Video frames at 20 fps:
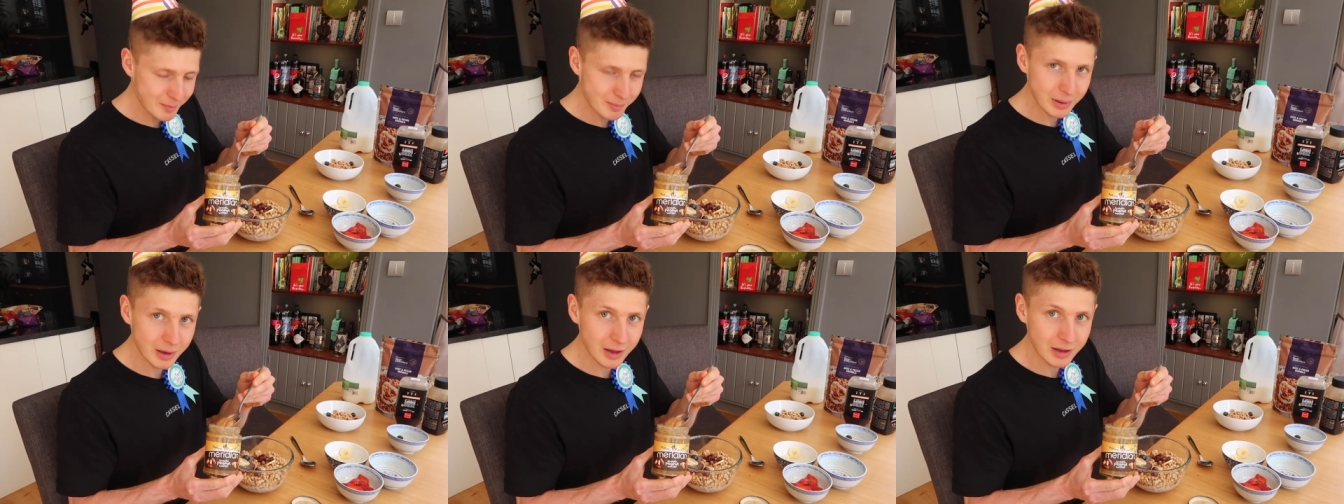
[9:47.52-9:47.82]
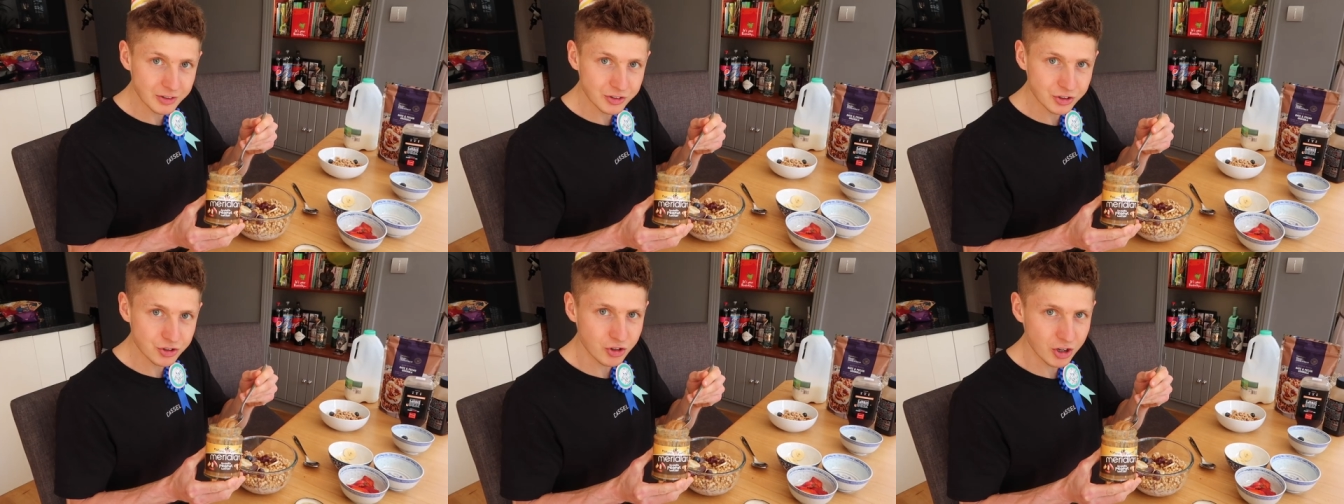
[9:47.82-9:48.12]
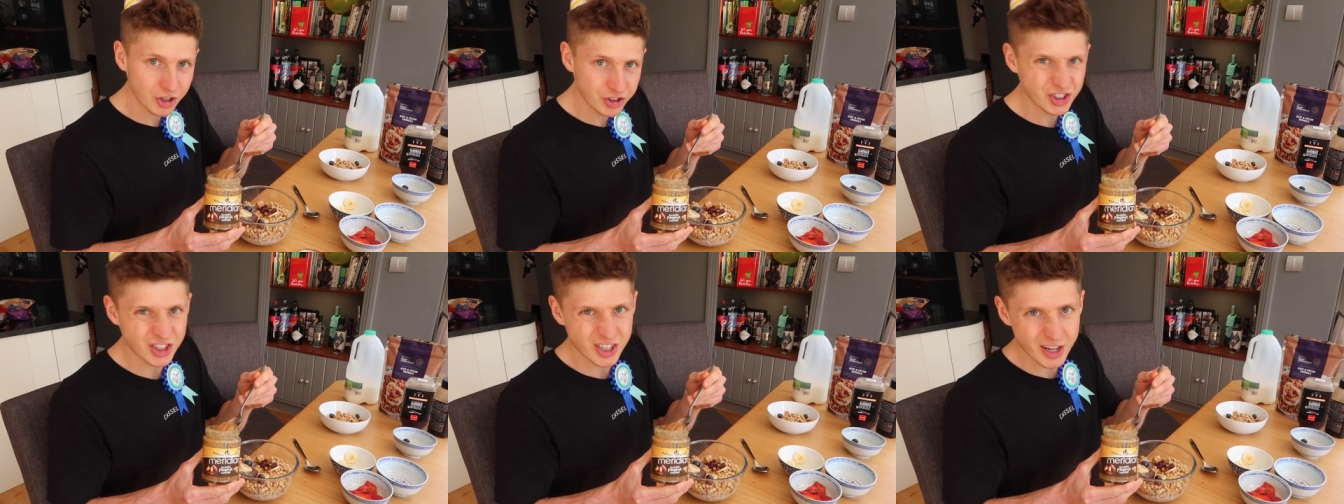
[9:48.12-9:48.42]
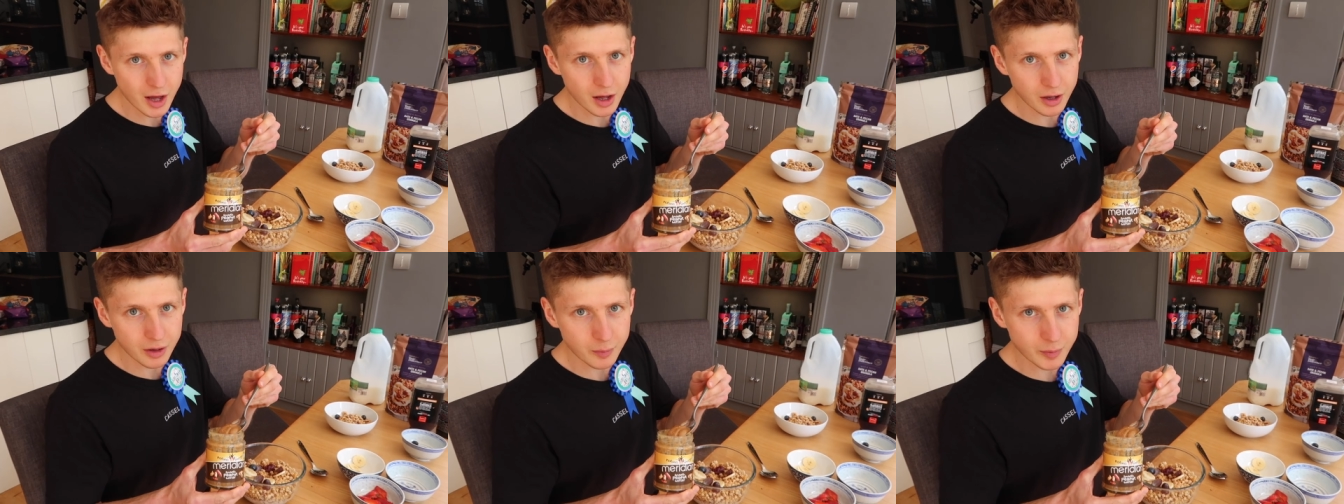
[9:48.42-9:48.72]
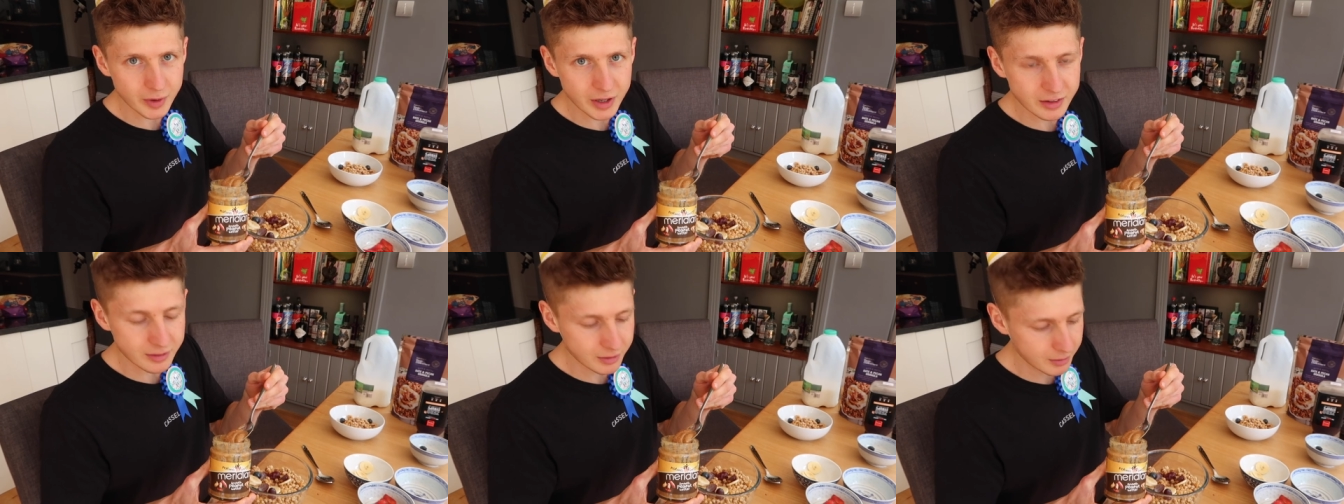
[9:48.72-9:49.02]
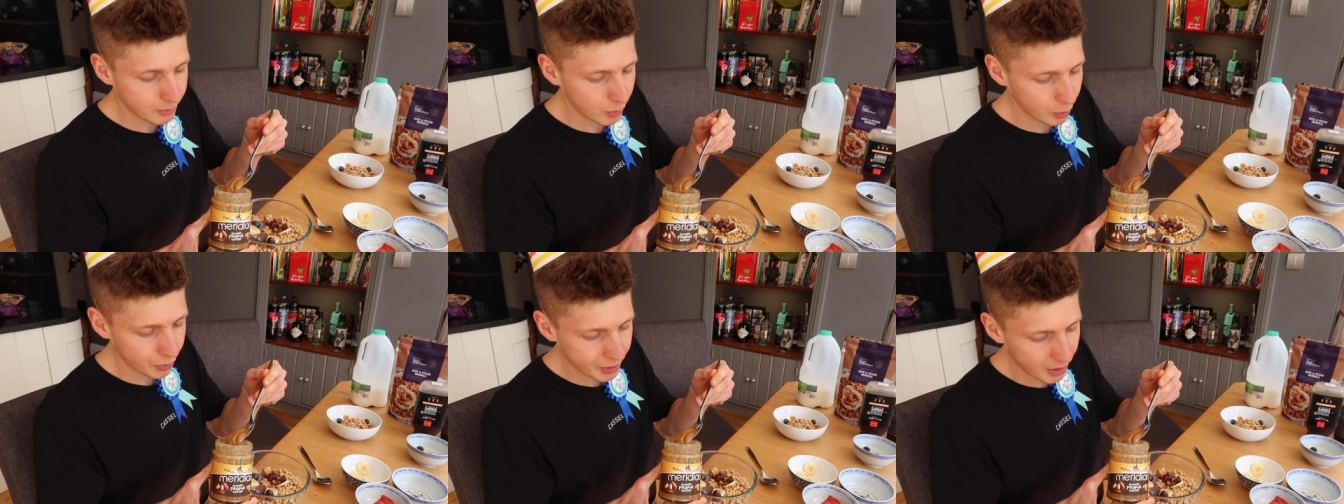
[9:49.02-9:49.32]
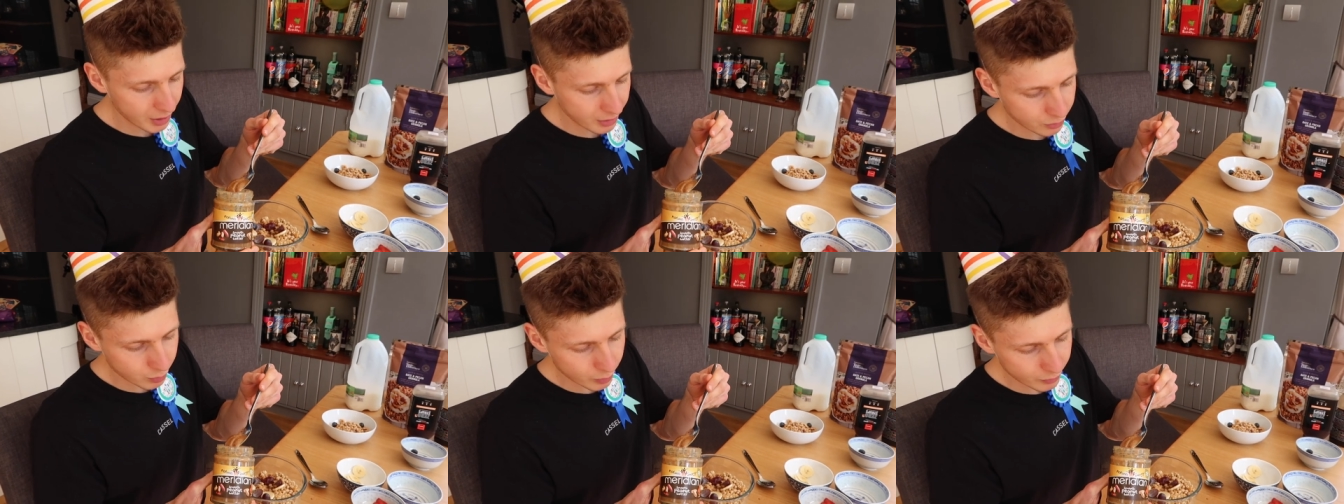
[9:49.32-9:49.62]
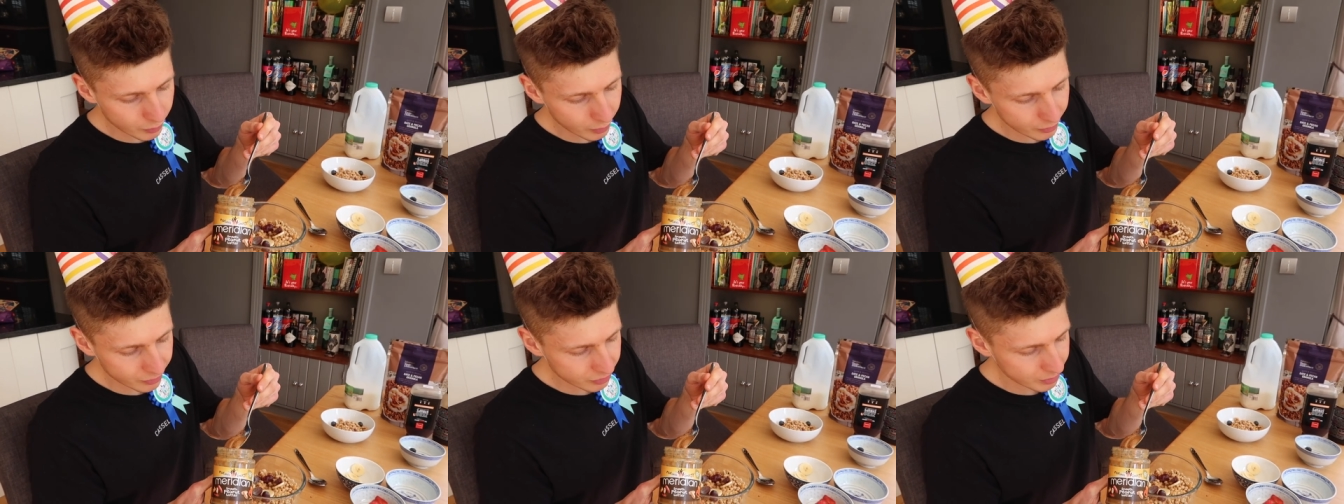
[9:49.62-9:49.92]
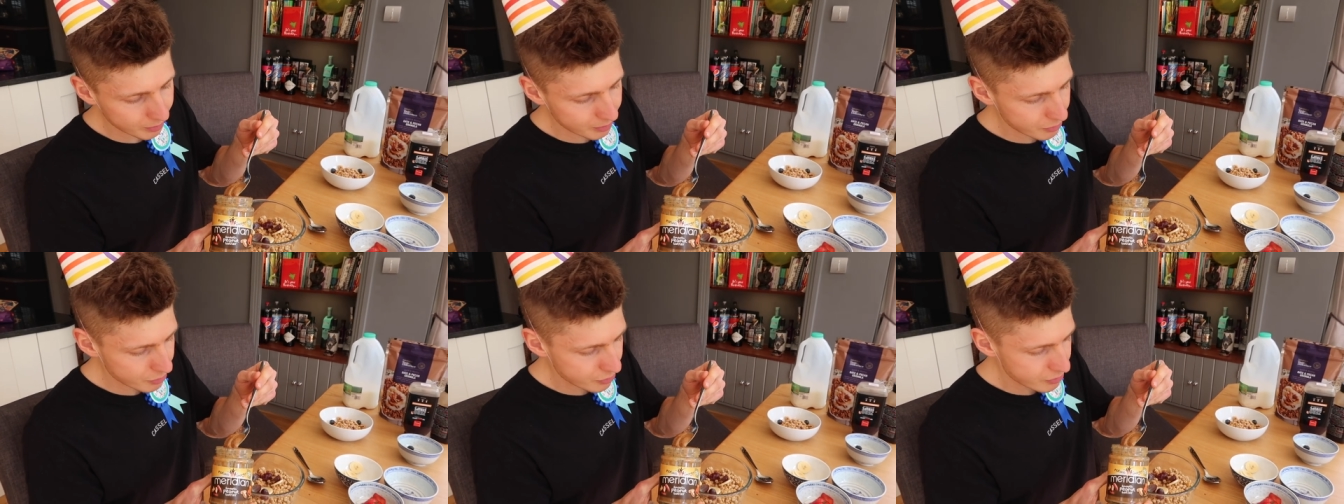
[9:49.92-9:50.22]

Plus crunchy nut. We need some more nuts. We've gone some